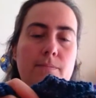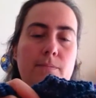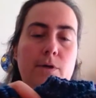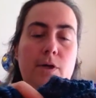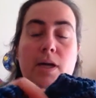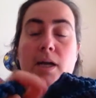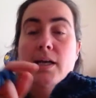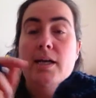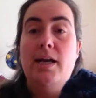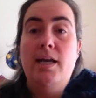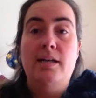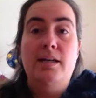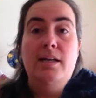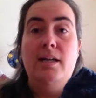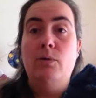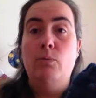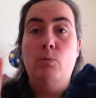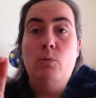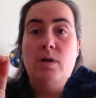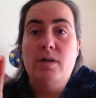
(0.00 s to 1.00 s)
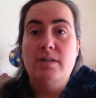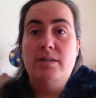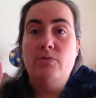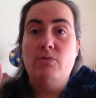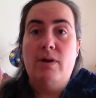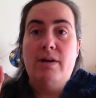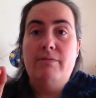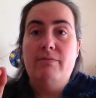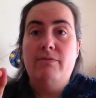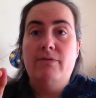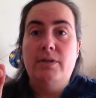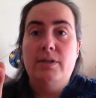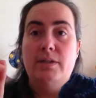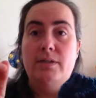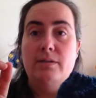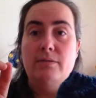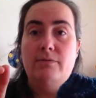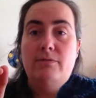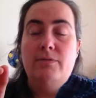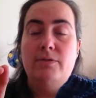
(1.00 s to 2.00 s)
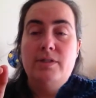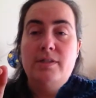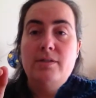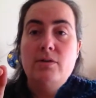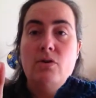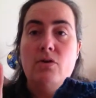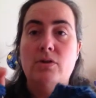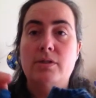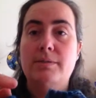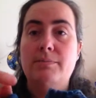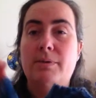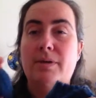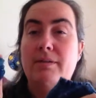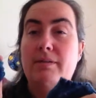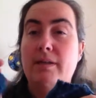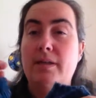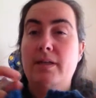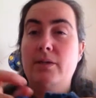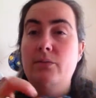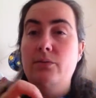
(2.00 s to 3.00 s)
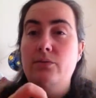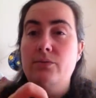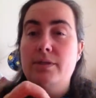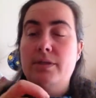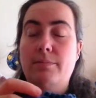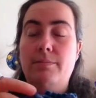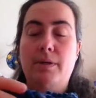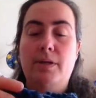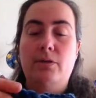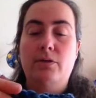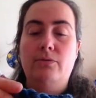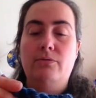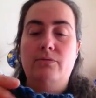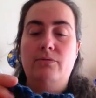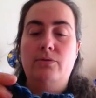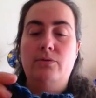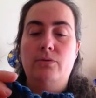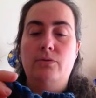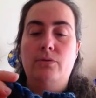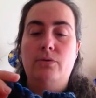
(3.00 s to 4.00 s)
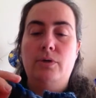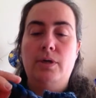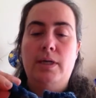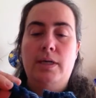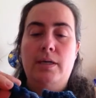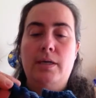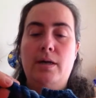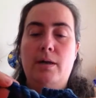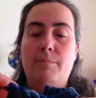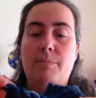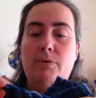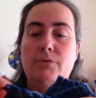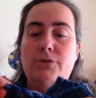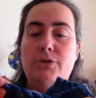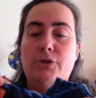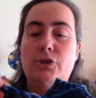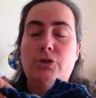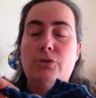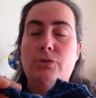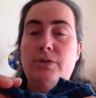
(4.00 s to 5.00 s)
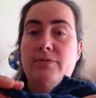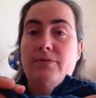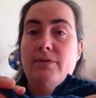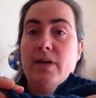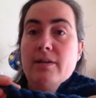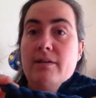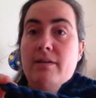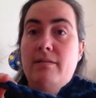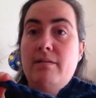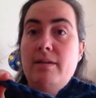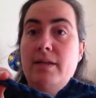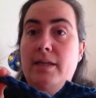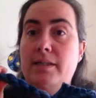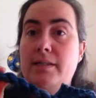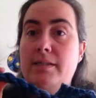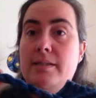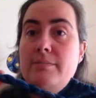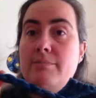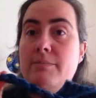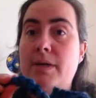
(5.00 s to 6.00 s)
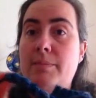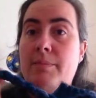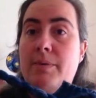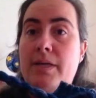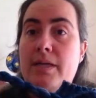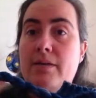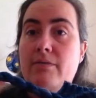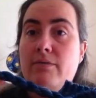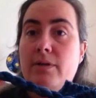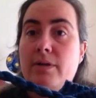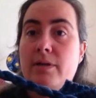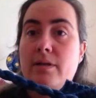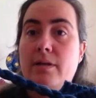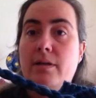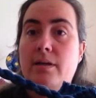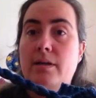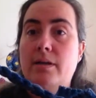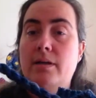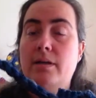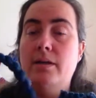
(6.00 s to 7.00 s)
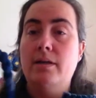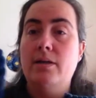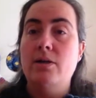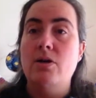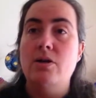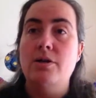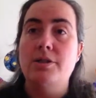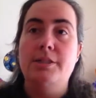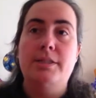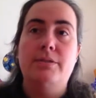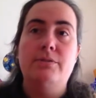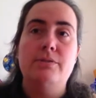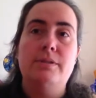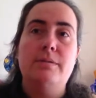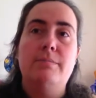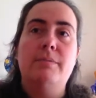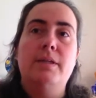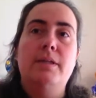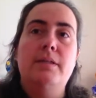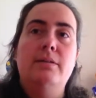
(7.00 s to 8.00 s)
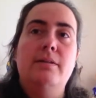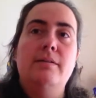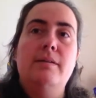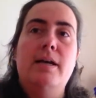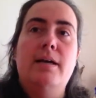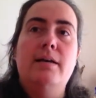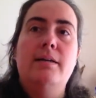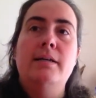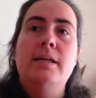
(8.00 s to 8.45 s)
and it works great for socks, but I think it would also be good for a multitude of other things, maybe even a cardi or something like that.